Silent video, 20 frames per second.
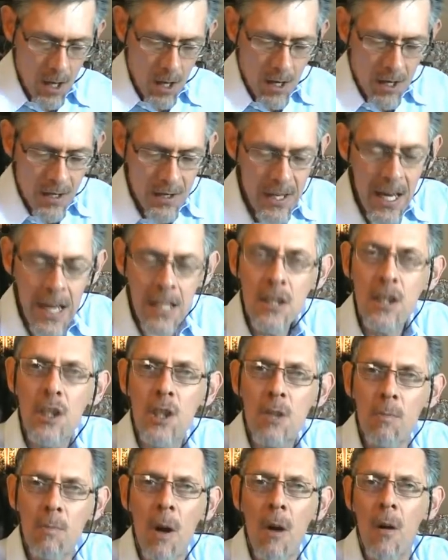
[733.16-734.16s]
That
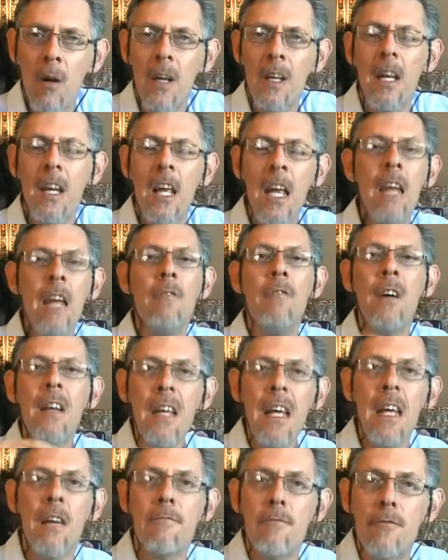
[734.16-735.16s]
Spirit,
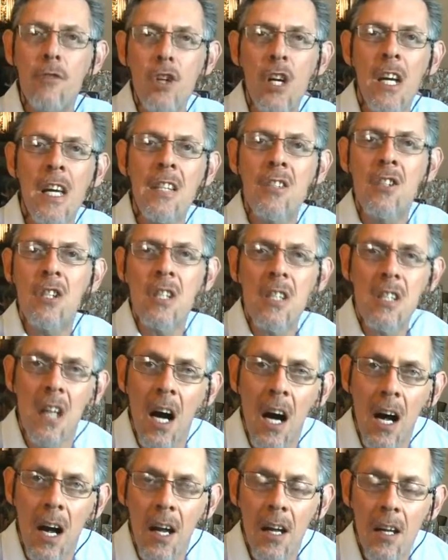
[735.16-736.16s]
even if Jesus
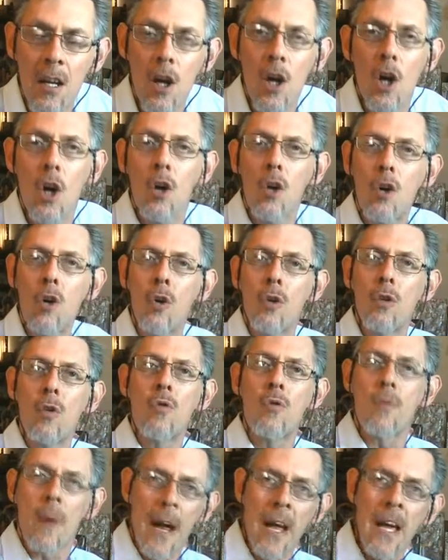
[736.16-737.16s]
died, could
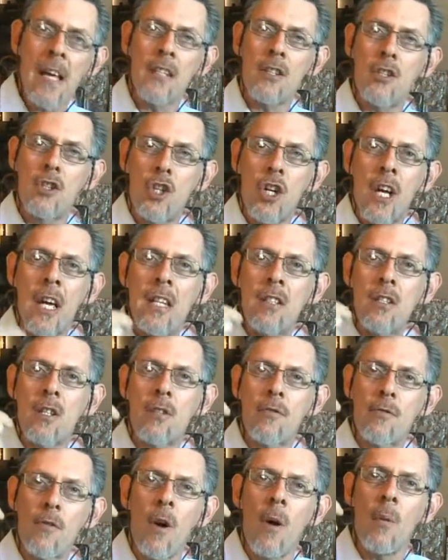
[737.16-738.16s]
raise
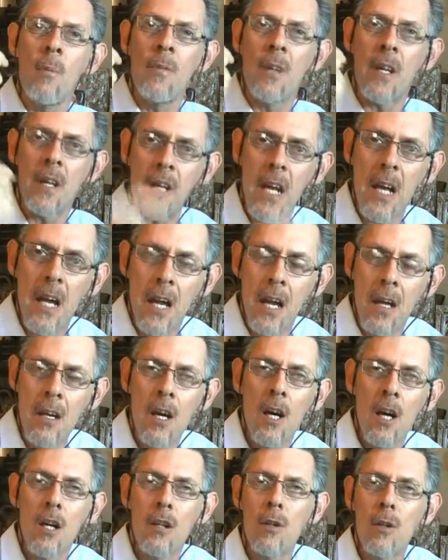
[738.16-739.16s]
Jesus from the
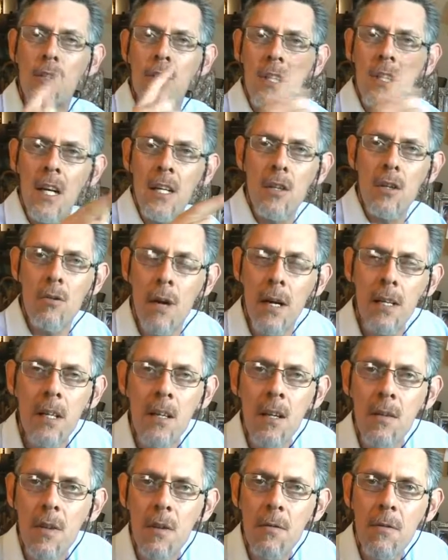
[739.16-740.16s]
dead to sit at the right
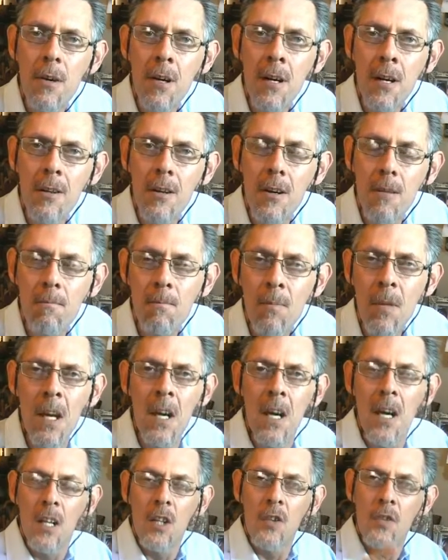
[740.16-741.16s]
hand of the Father.
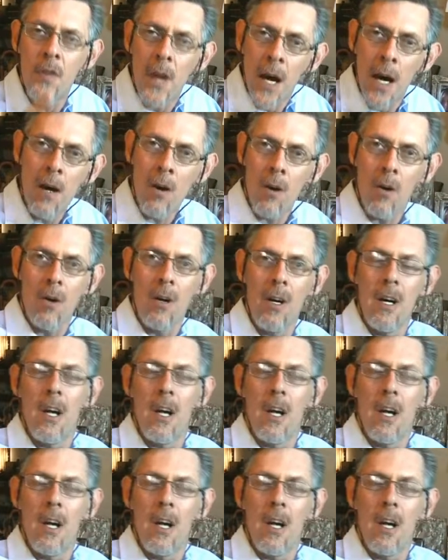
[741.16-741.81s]
Now,